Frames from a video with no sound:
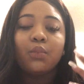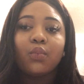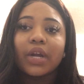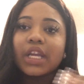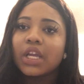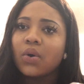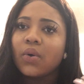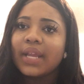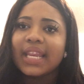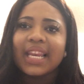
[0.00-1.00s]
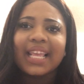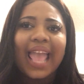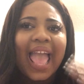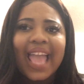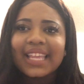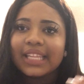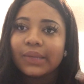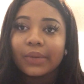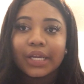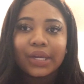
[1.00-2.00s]
Working on any acne,
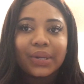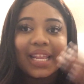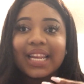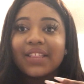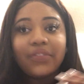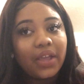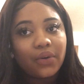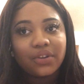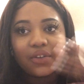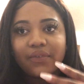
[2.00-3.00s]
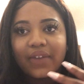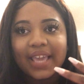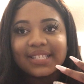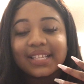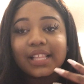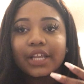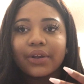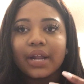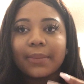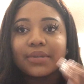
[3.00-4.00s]
working on anything on your face to clear
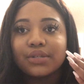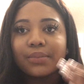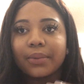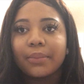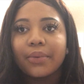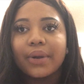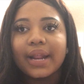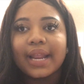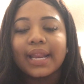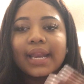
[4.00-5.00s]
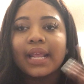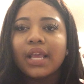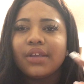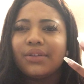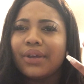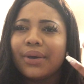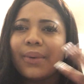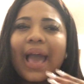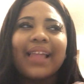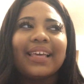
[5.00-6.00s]
it up is super important. And
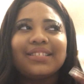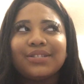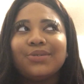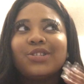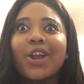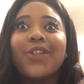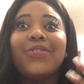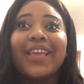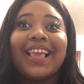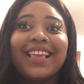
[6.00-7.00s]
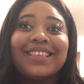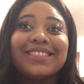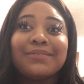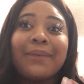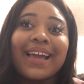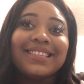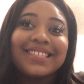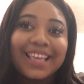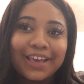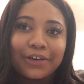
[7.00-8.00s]
I like to do certain things
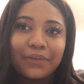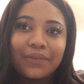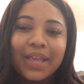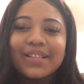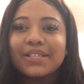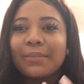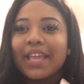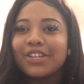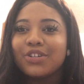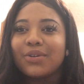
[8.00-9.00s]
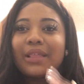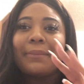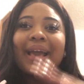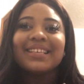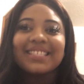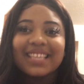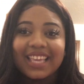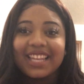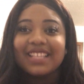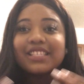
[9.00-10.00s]
myself to make sure that my
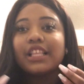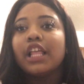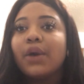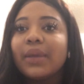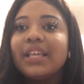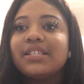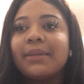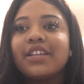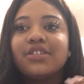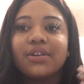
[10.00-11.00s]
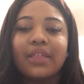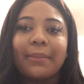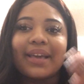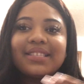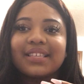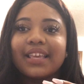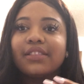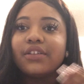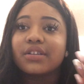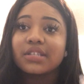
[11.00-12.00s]
skin is glowy, to make sure that my
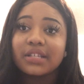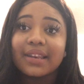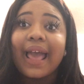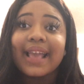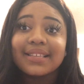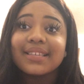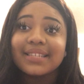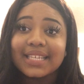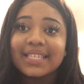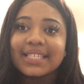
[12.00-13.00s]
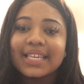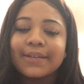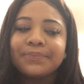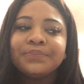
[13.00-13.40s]
skin looks nice and decent,